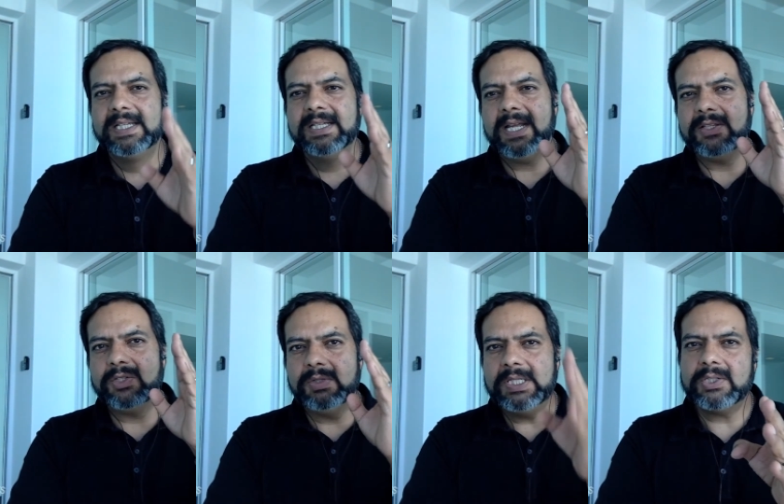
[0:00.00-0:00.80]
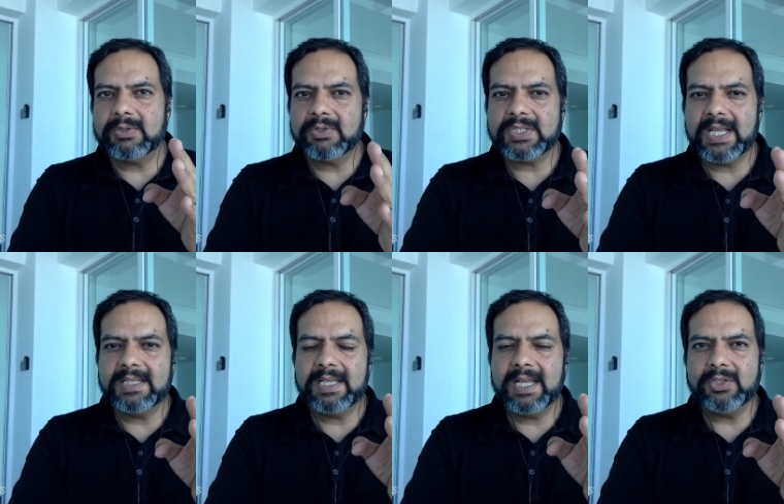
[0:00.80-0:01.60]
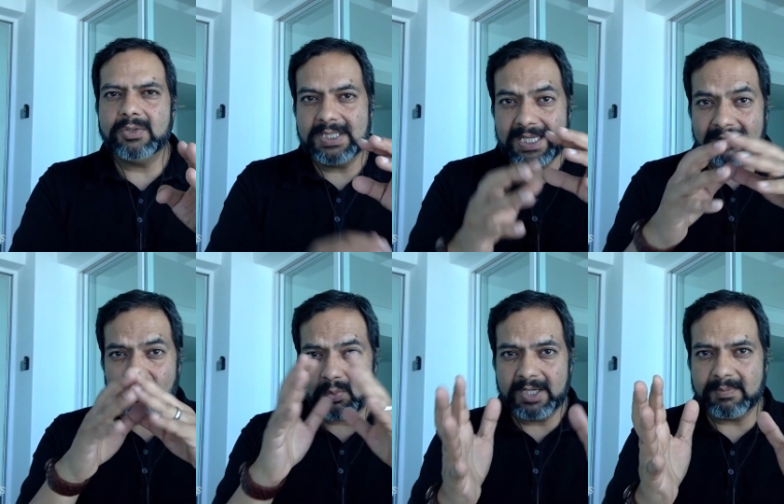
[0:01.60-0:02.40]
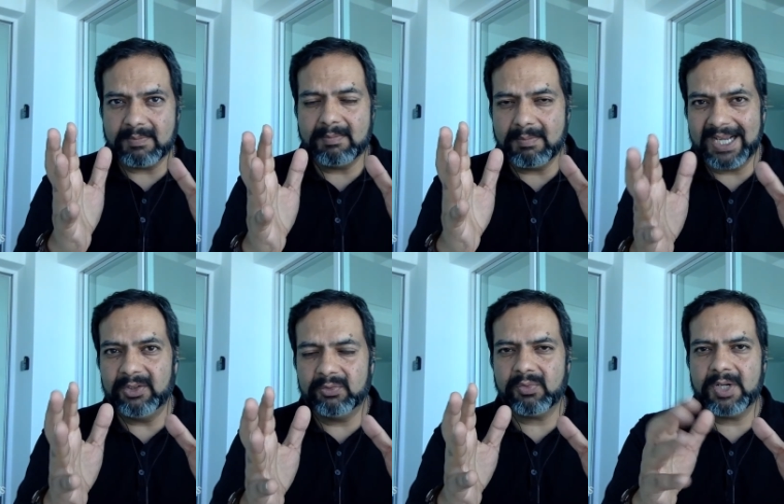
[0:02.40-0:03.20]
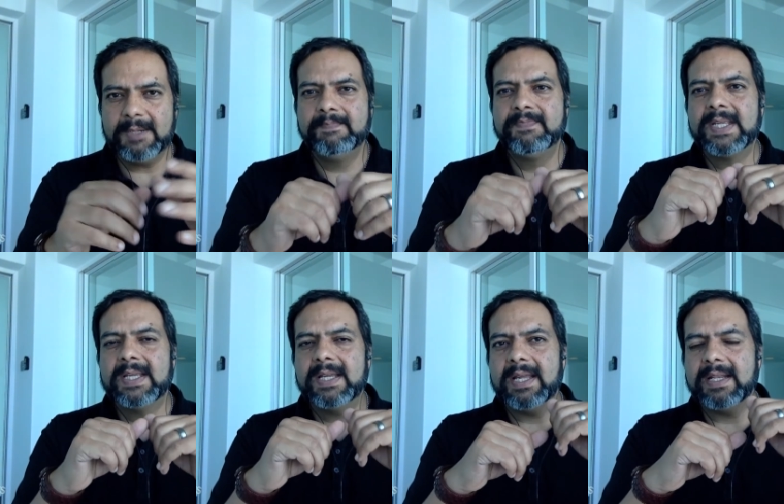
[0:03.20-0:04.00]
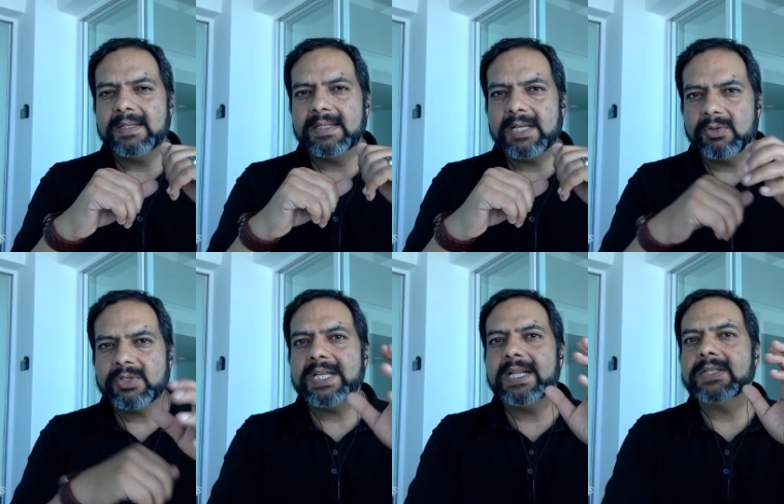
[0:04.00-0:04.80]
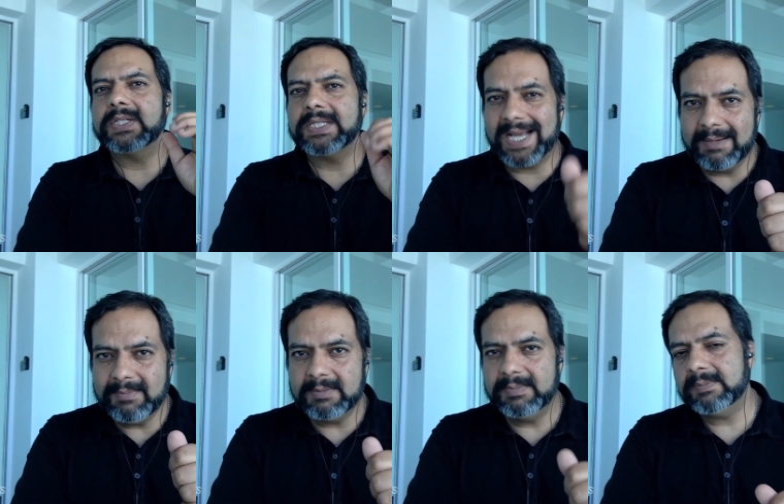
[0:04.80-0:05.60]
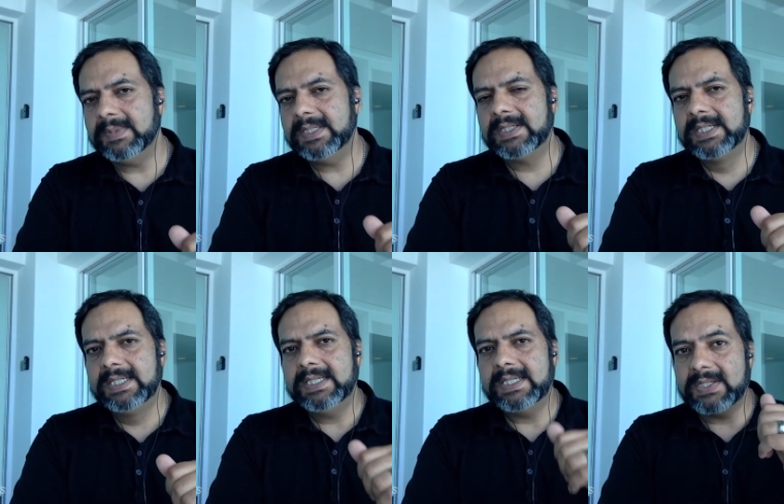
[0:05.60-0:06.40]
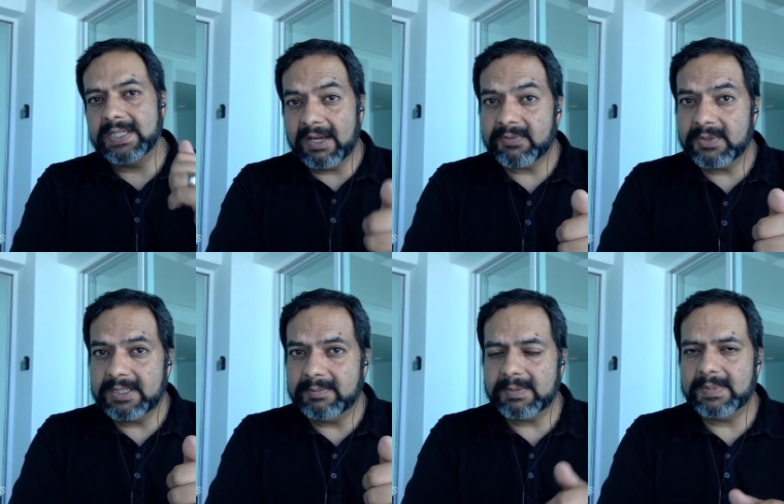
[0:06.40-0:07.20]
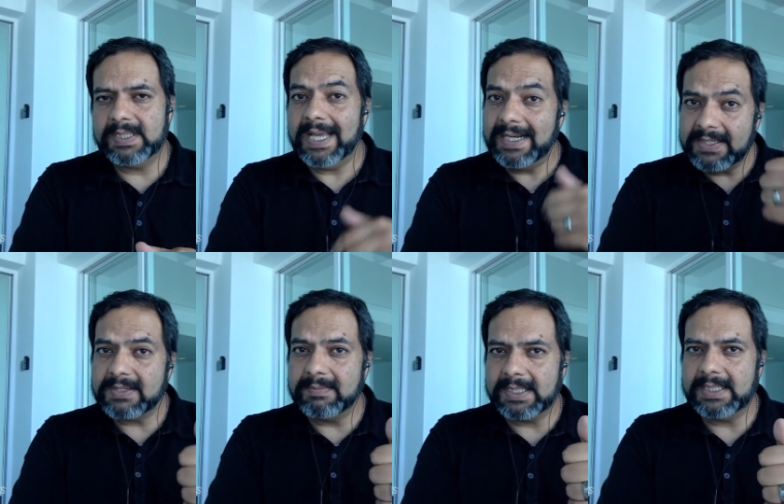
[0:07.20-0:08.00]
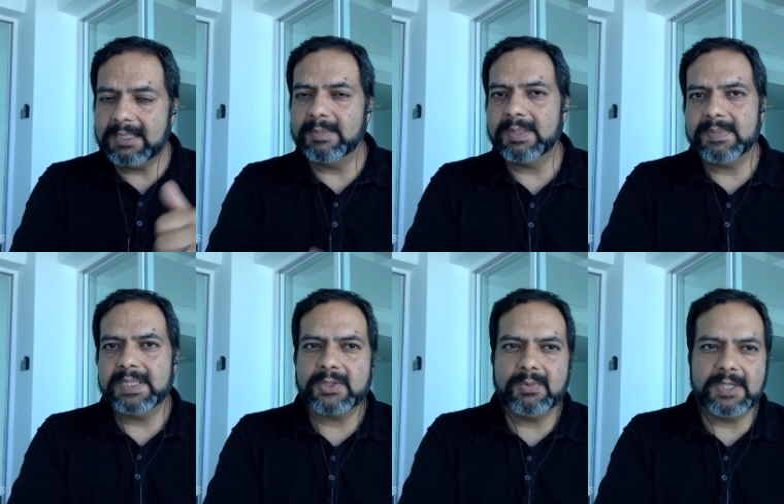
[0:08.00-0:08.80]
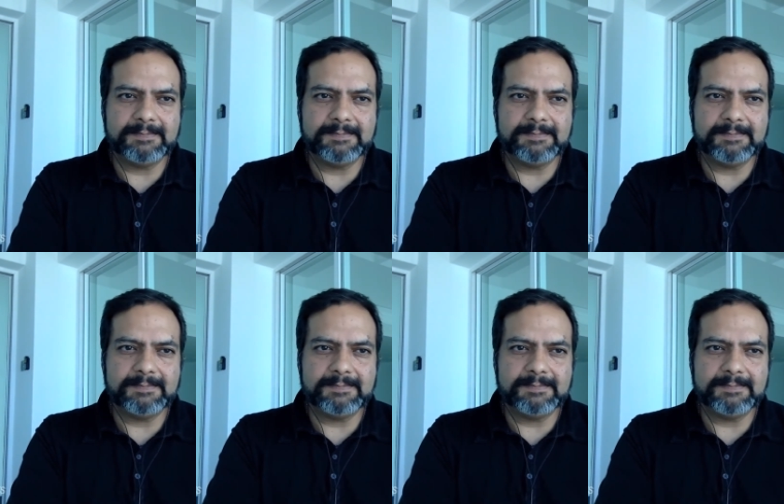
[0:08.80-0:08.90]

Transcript: and you need to understand that. You need to have the right mind frame and understand it's a time commitment, it's an effort commitment, and it is a money commitment as well.